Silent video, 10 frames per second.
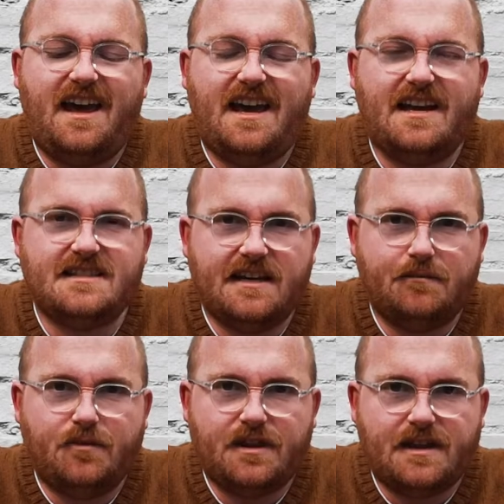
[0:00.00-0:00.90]
hitting
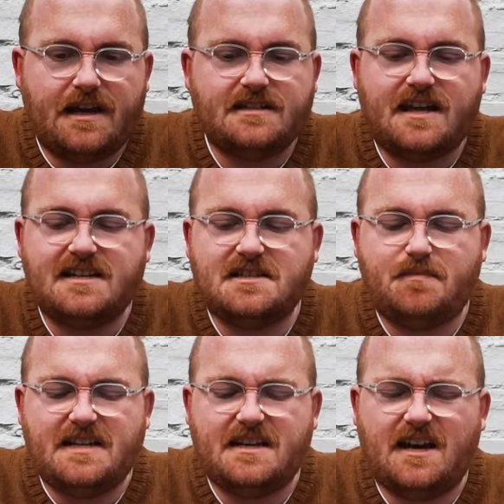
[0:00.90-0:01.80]
him with things. They're
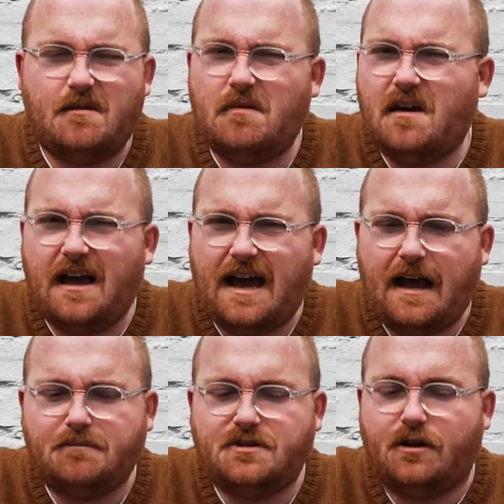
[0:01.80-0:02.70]
spitting at him.
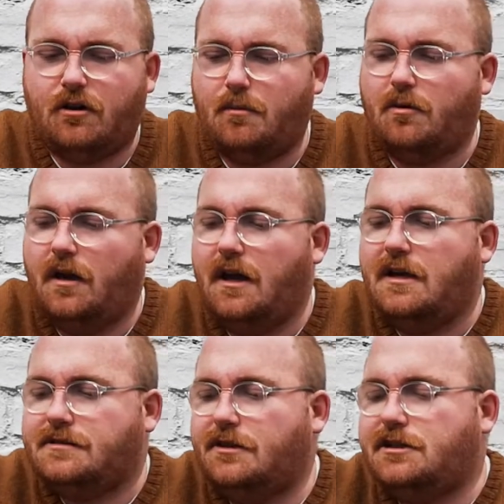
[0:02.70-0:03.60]
Absolutely horrible.
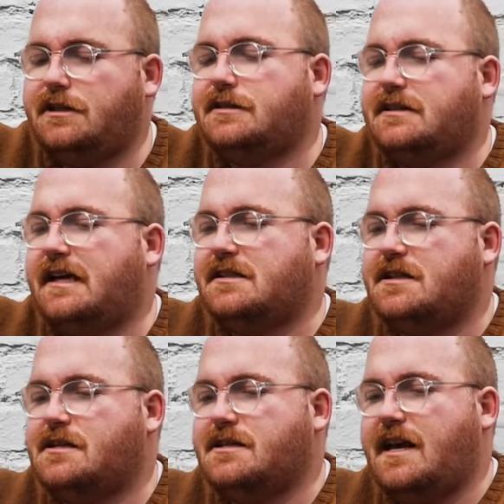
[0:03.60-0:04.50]
So Jesus has
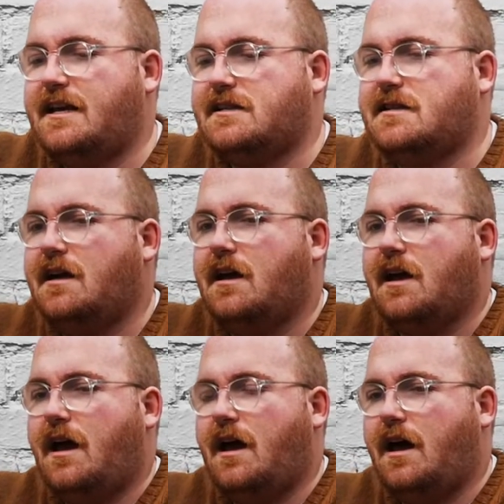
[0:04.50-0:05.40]
to take his
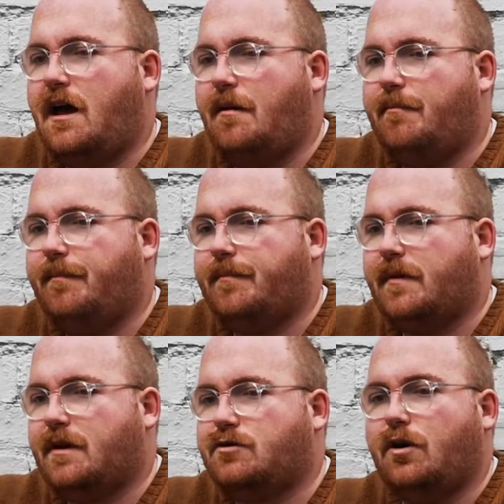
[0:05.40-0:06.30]

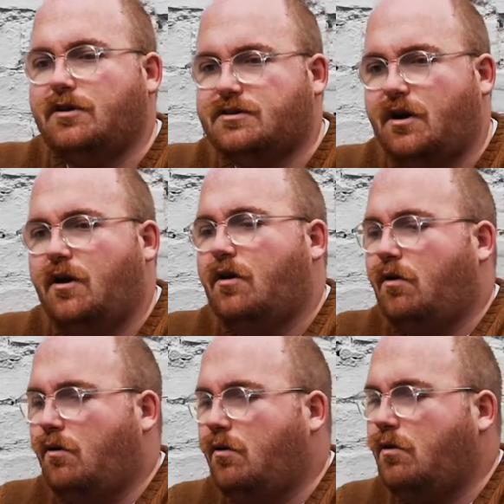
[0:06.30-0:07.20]
cross
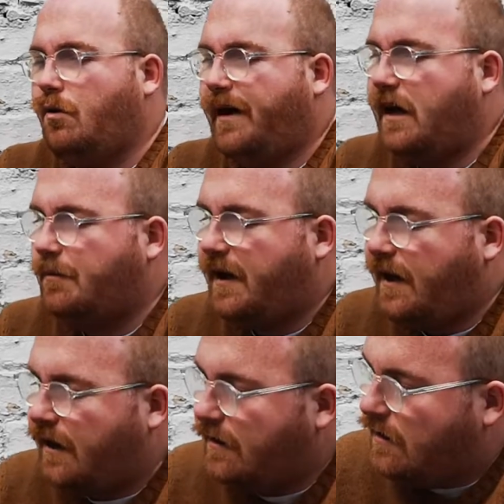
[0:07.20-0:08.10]
all the way up here